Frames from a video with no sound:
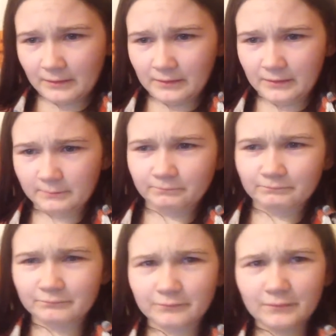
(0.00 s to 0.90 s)

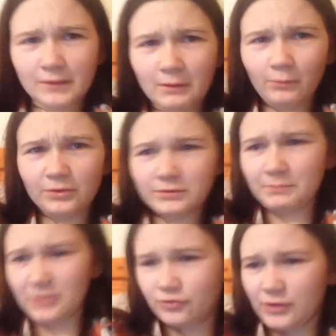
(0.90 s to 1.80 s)
That was a
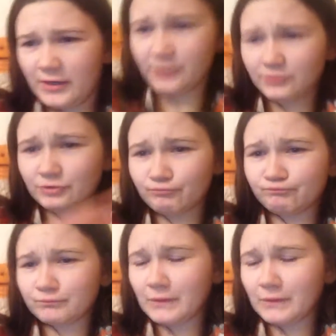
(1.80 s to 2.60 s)
bit strange.